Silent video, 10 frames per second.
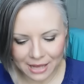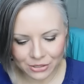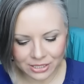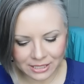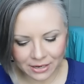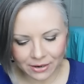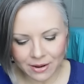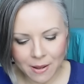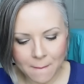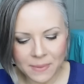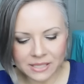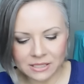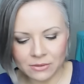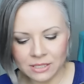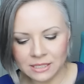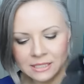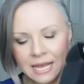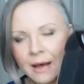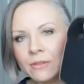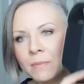address here. But so this is
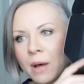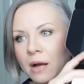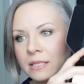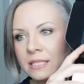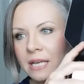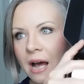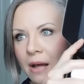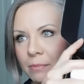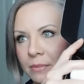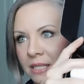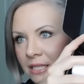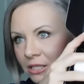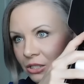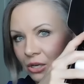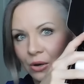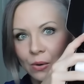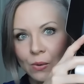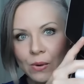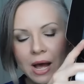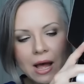how the box comes.
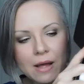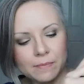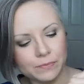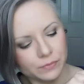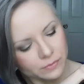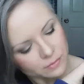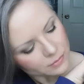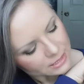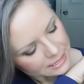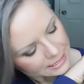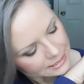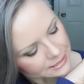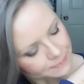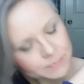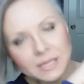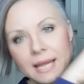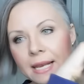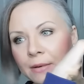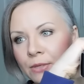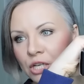So um, says,
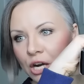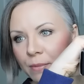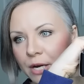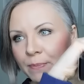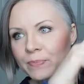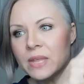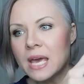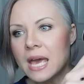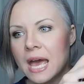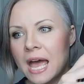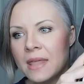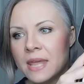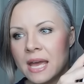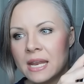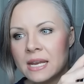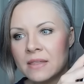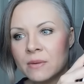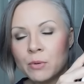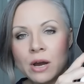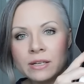hello Charmer. And then
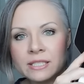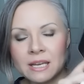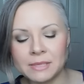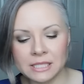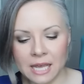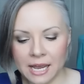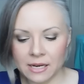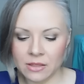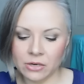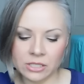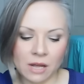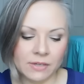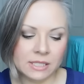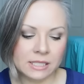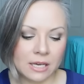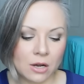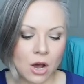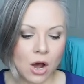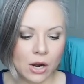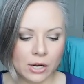the products come inside. There is obviously a
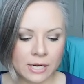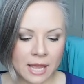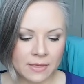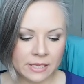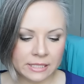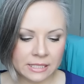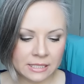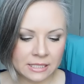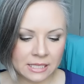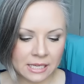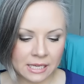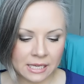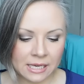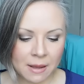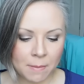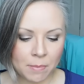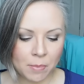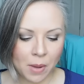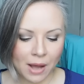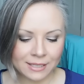card, and this is the
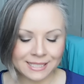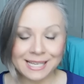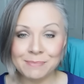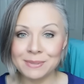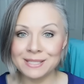Boxy